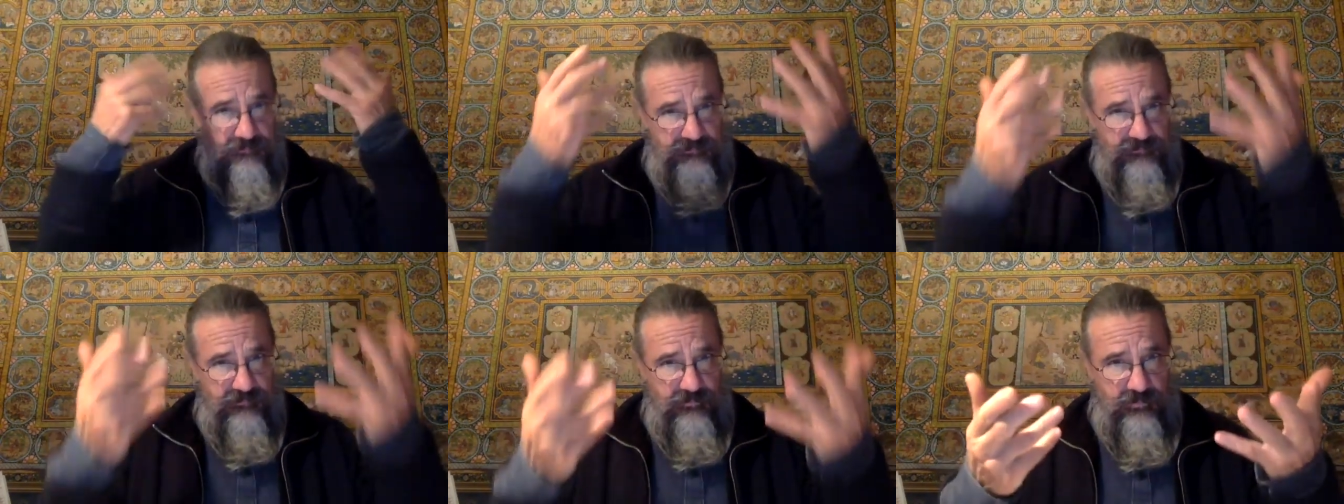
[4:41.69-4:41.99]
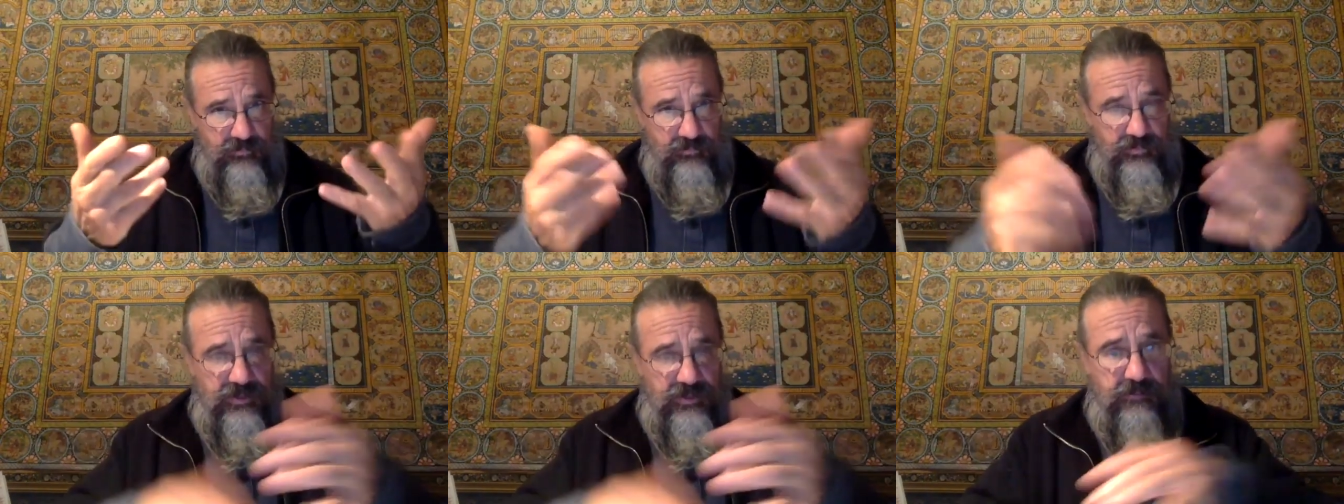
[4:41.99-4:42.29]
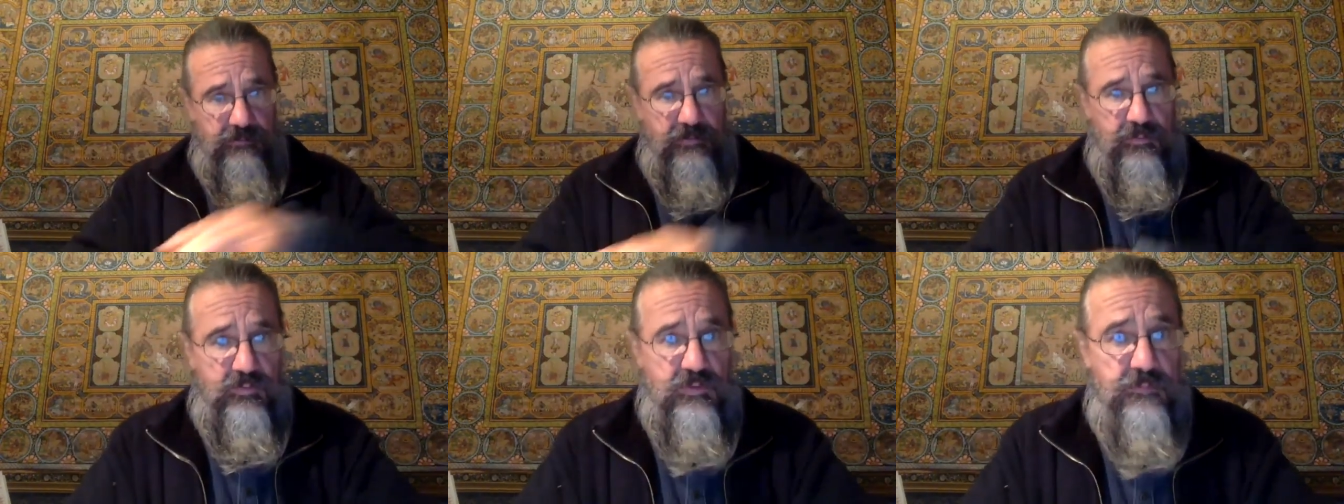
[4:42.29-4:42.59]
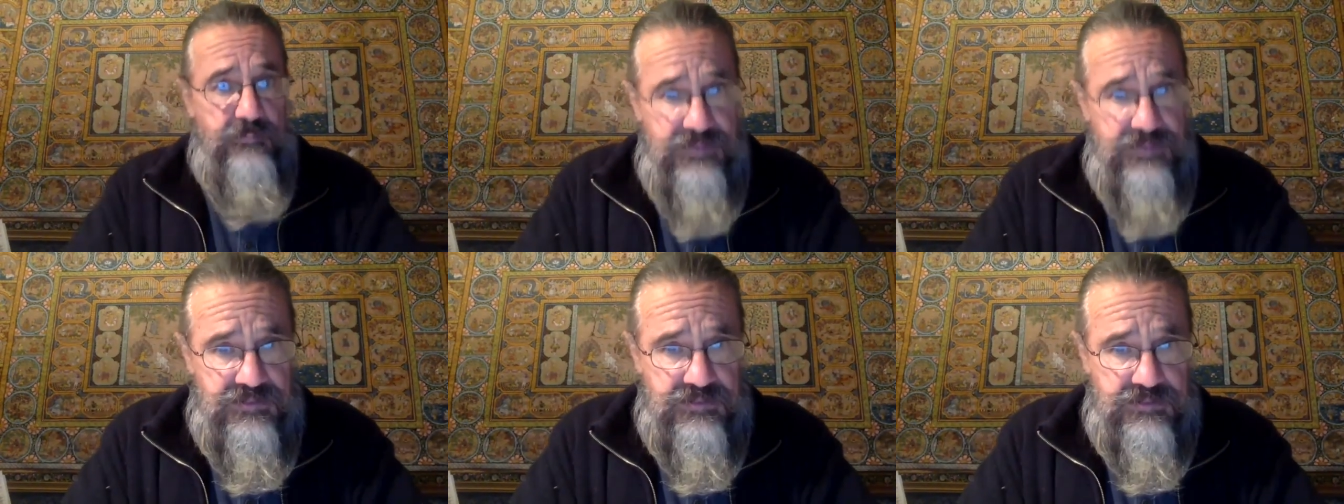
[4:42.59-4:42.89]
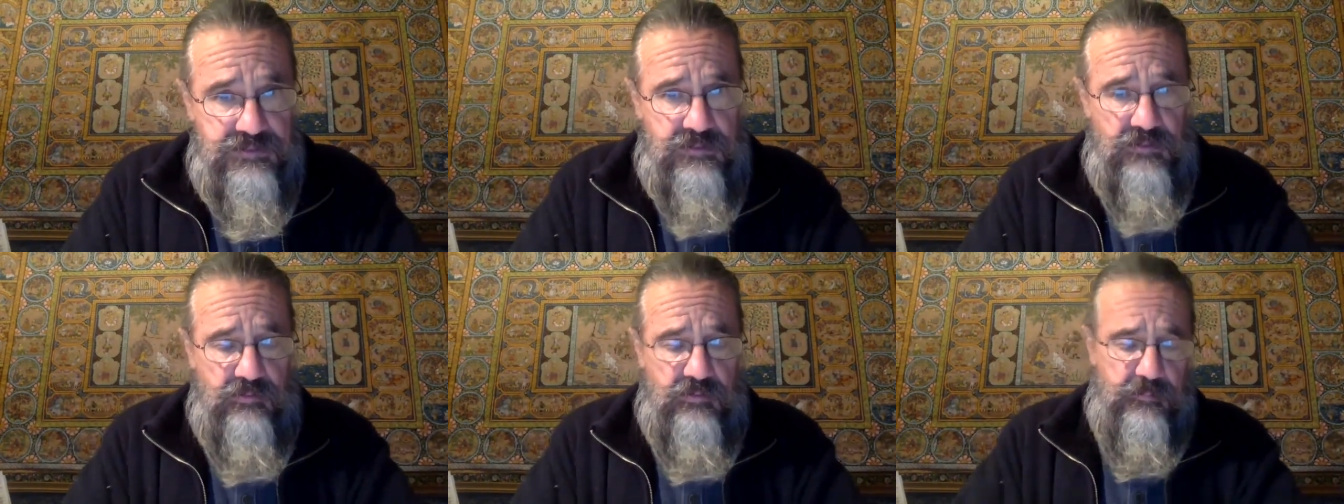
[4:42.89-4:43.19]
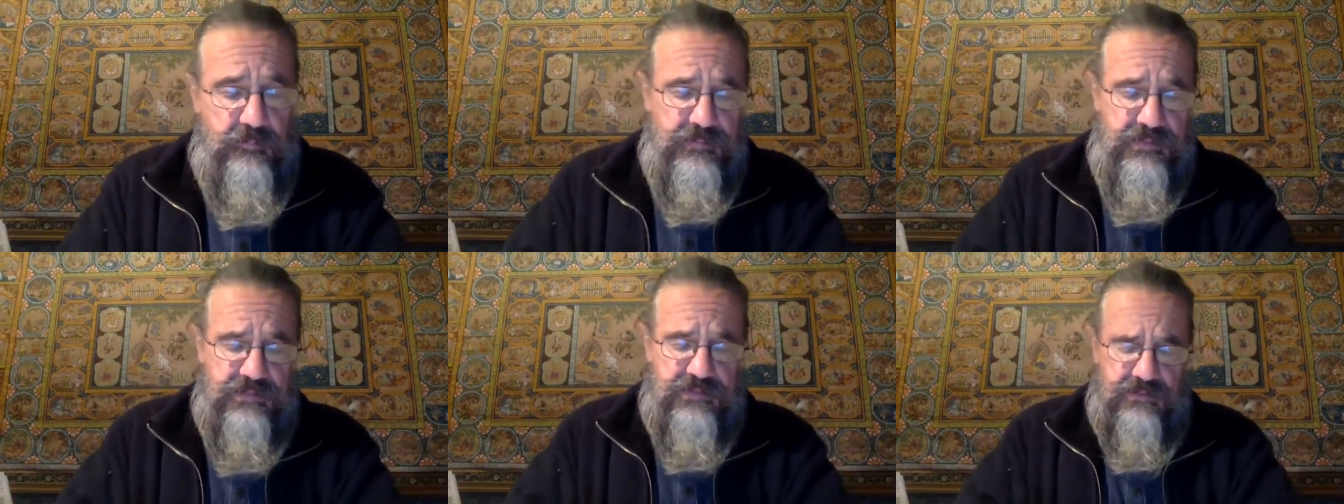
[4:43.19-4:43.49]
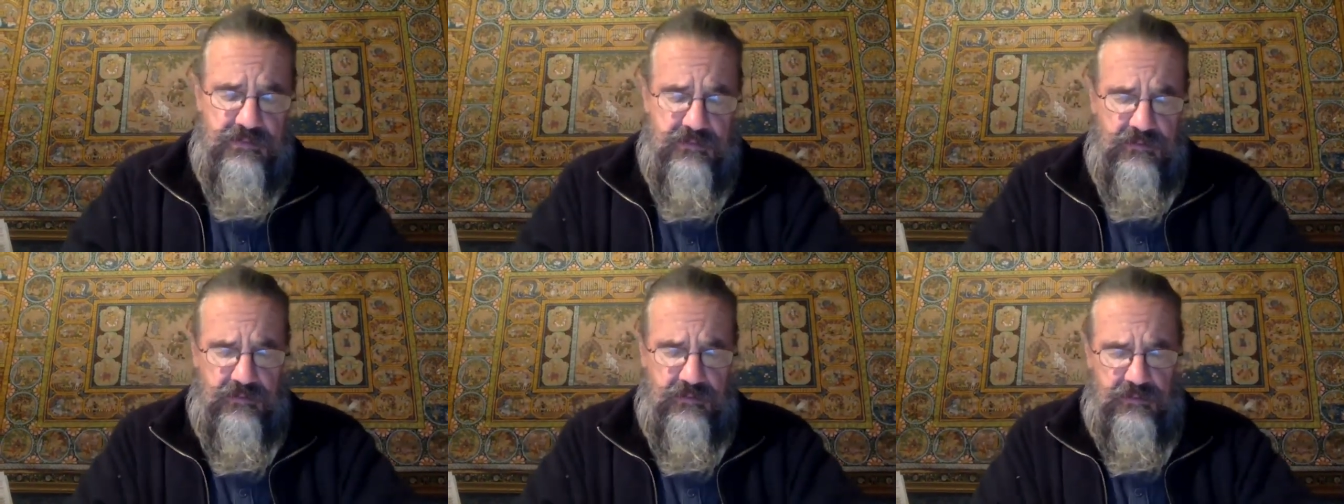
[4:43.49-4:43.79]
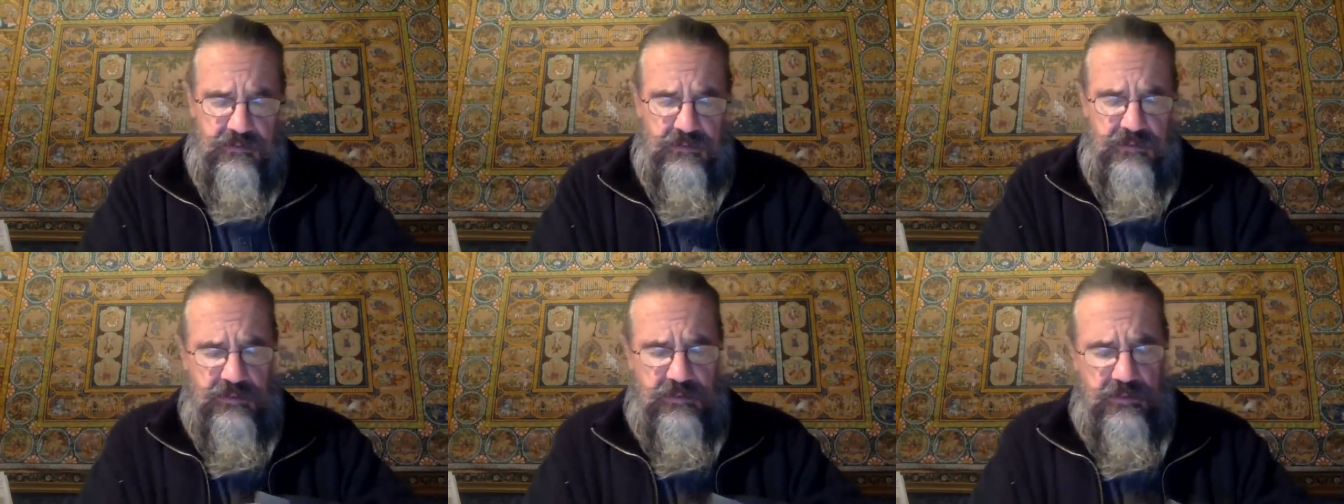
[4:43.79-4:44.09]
for re repeat, repeat uh,